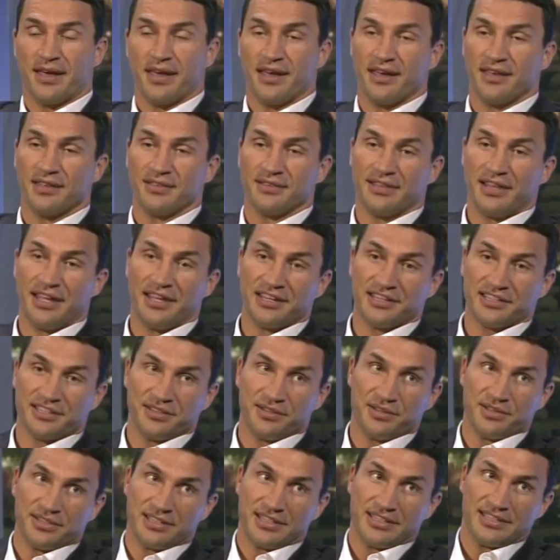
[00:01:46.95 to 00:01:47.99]
And Lennox
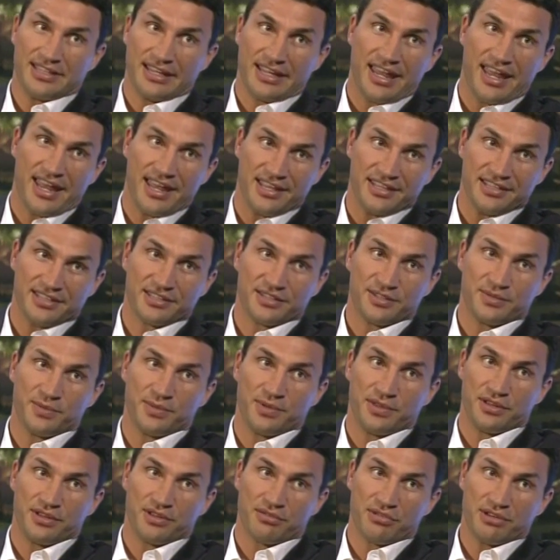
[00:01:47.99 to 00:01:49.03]
Lewis is against
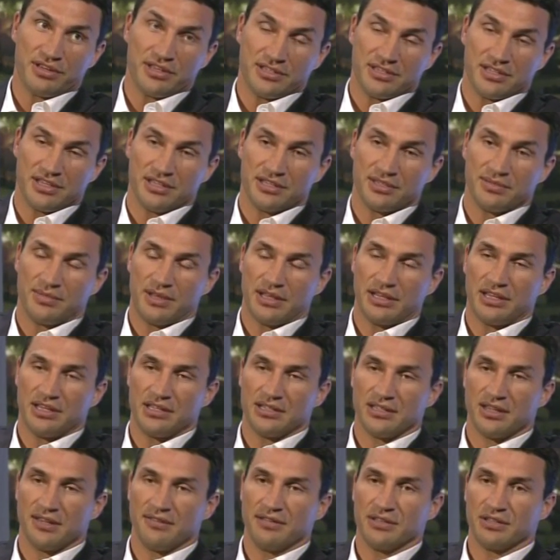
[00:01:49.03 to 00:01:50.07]
with the criticism that
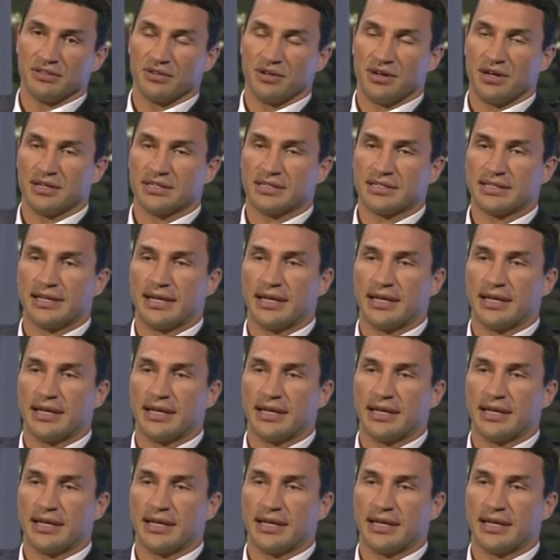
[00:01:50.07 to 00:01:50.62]
he's giving to us.